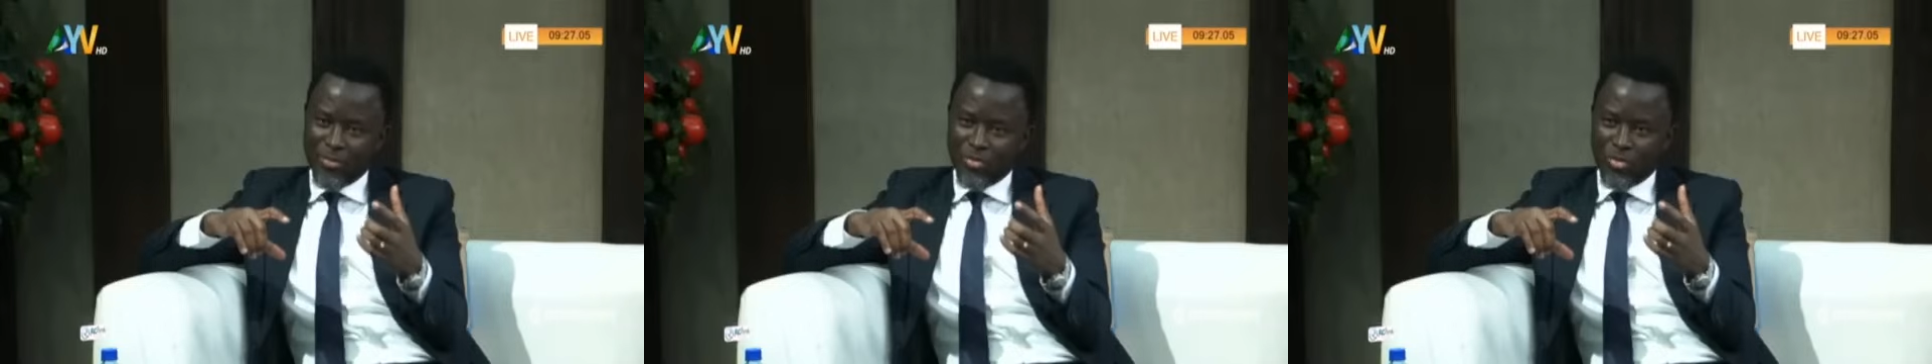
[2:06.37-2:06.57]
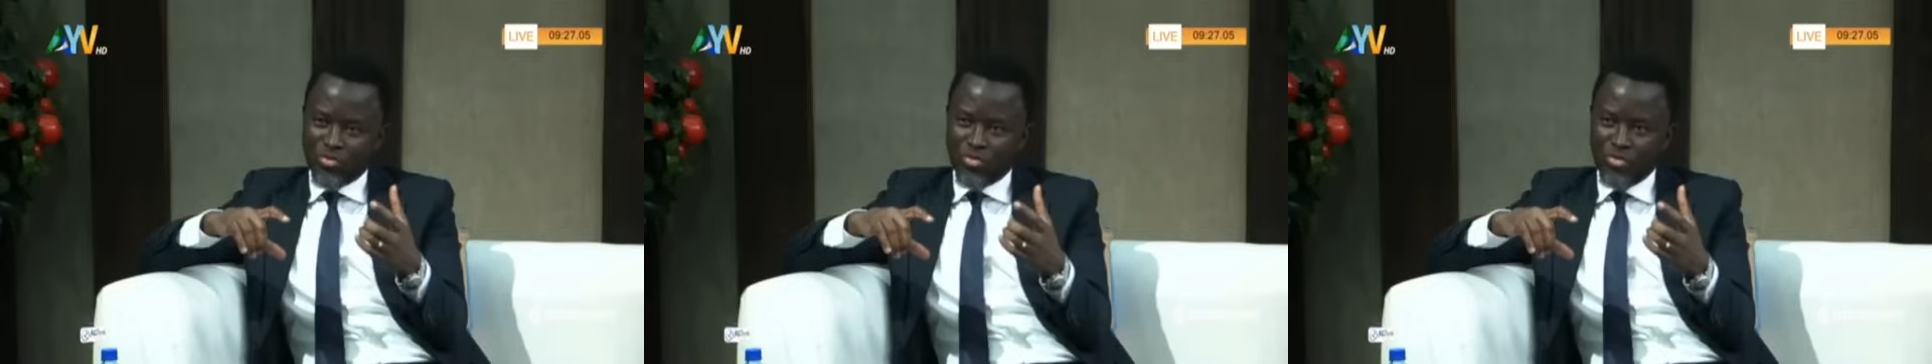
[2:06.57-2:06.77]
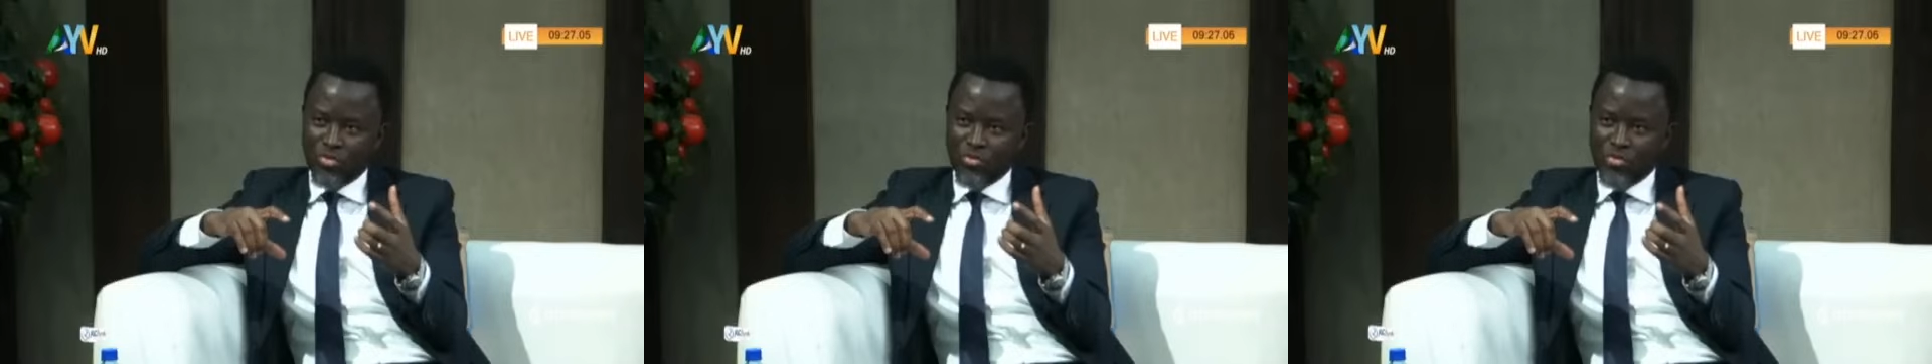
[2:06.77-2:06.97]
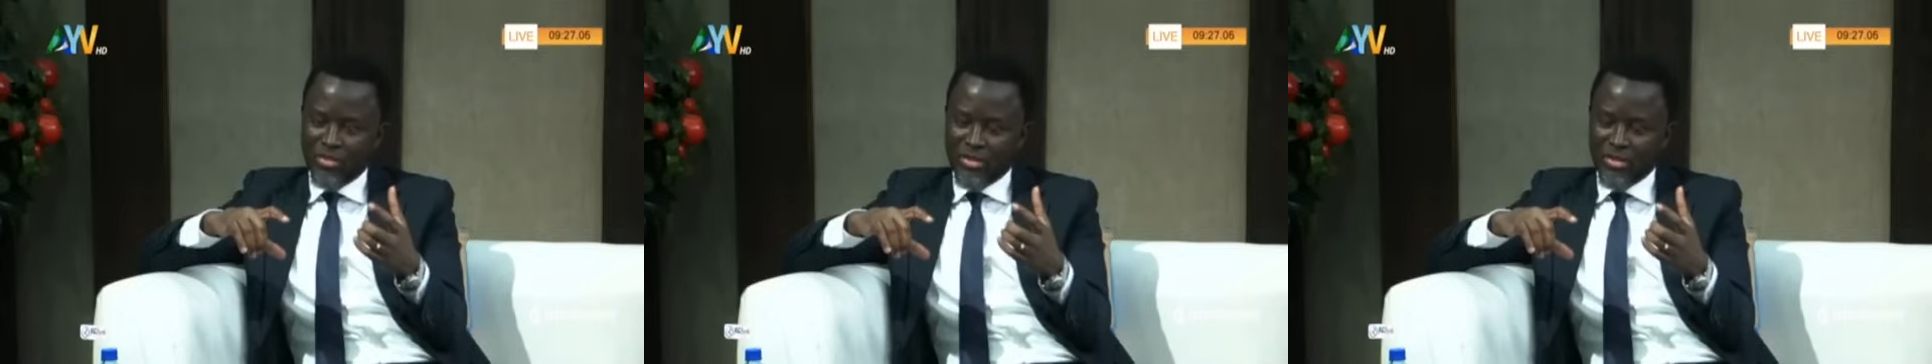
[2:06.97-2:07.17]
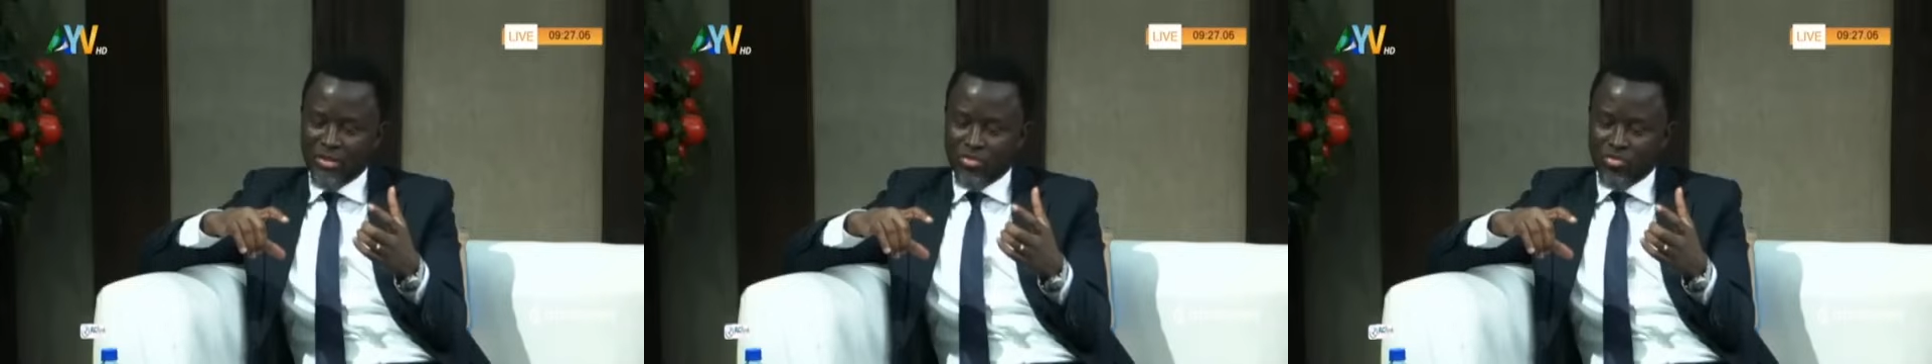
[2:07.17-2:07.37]
what we used
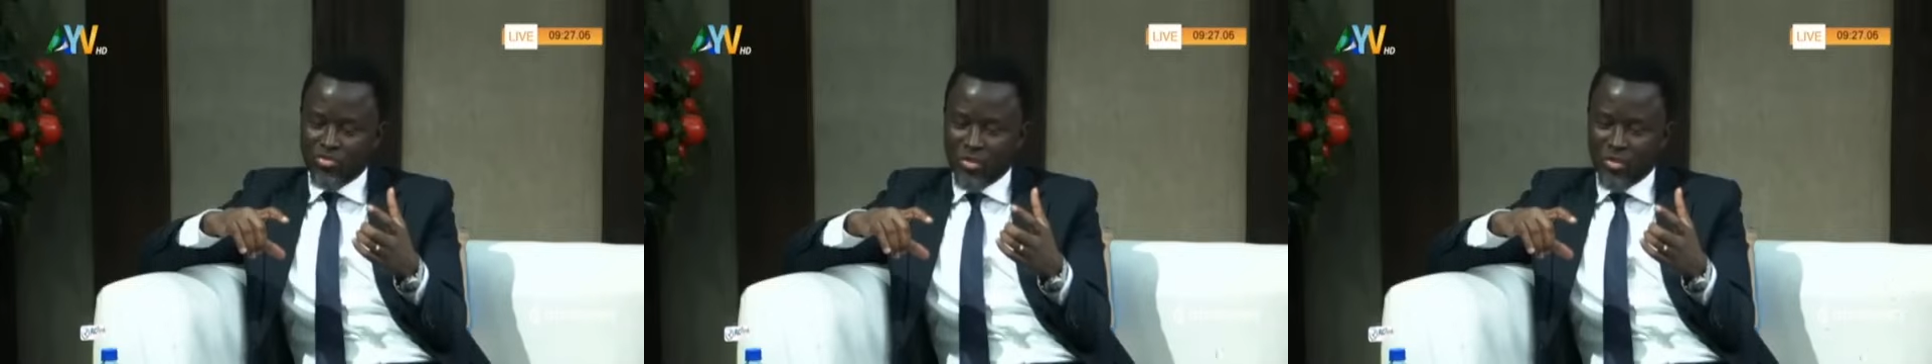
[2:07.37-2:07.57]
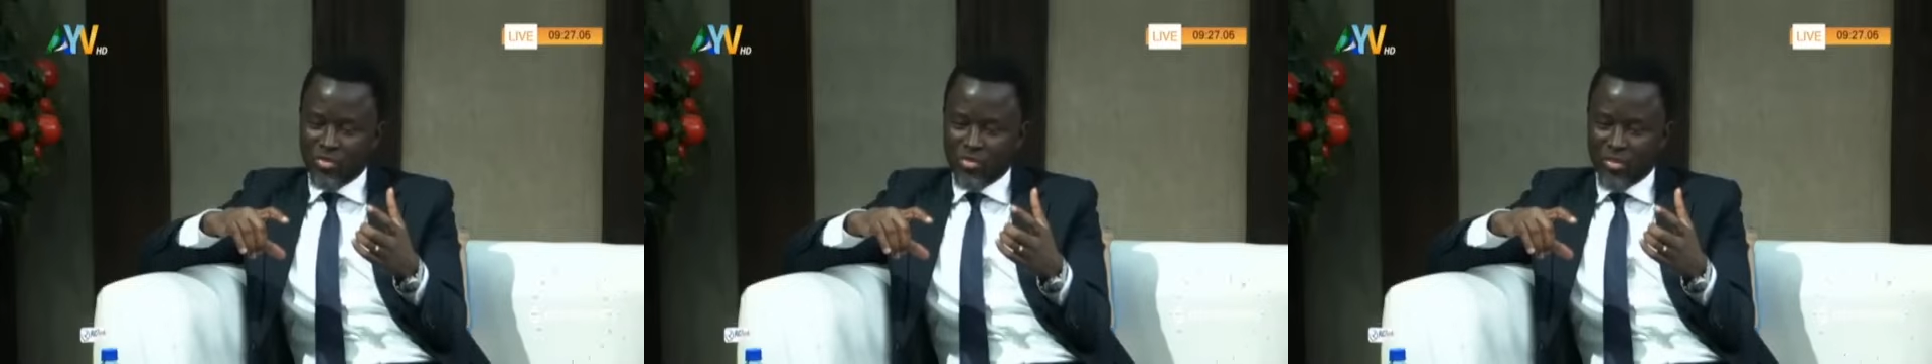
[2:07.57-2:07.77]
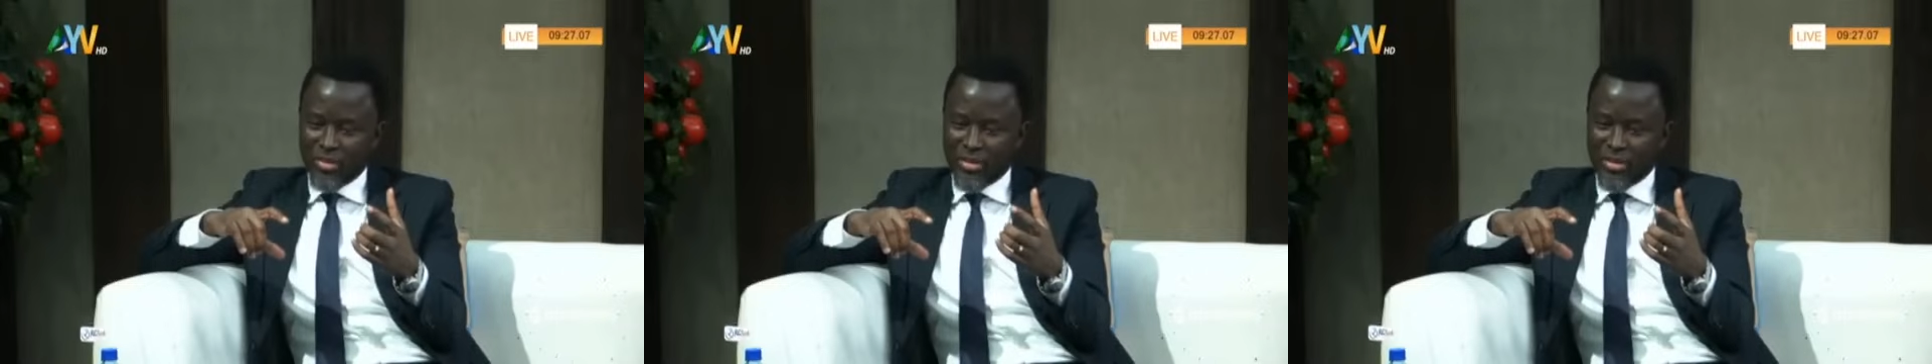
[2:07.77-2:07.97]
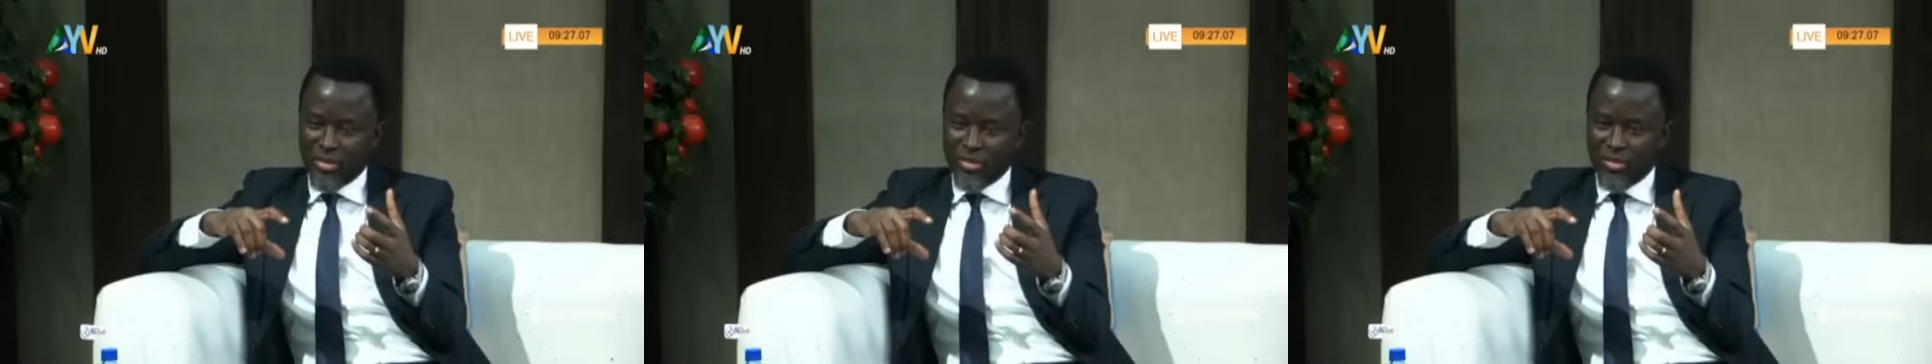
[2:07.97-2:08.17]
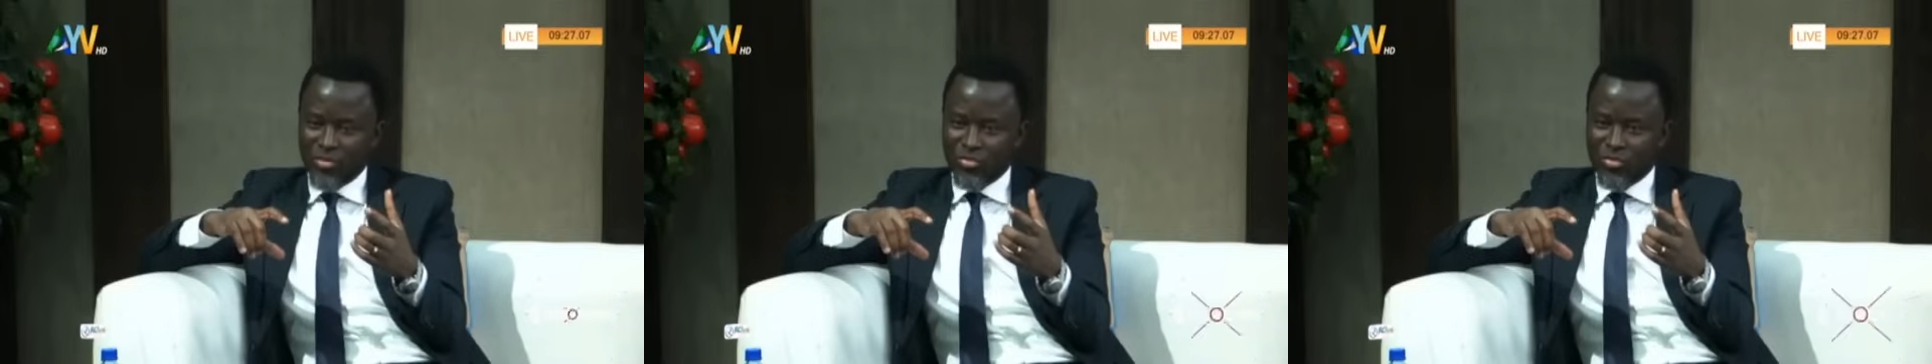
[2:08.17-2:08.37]
in
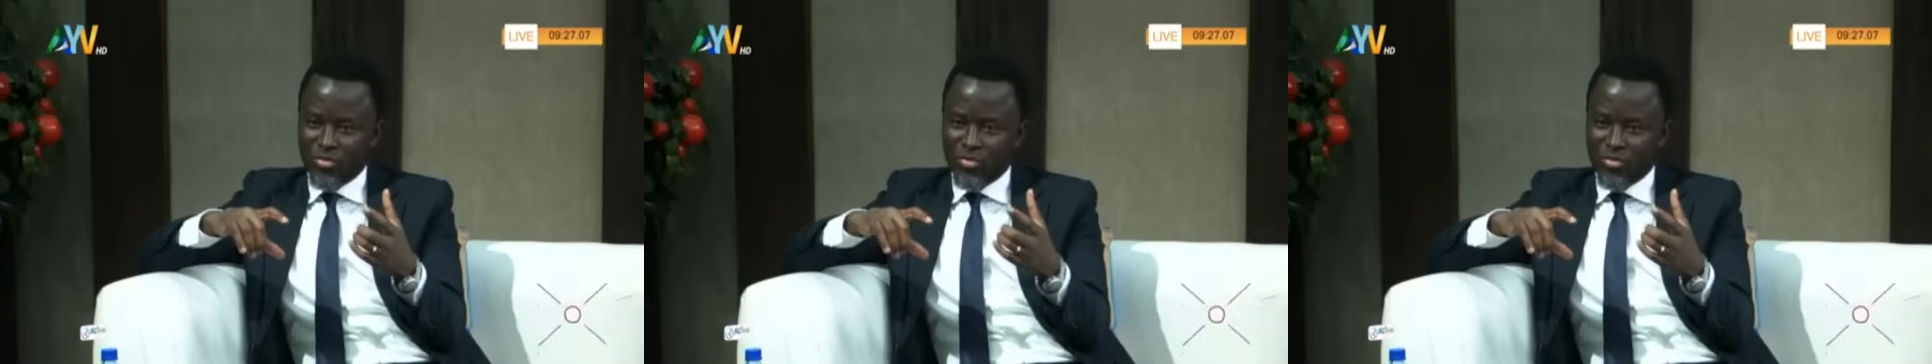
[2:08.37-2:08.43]
2023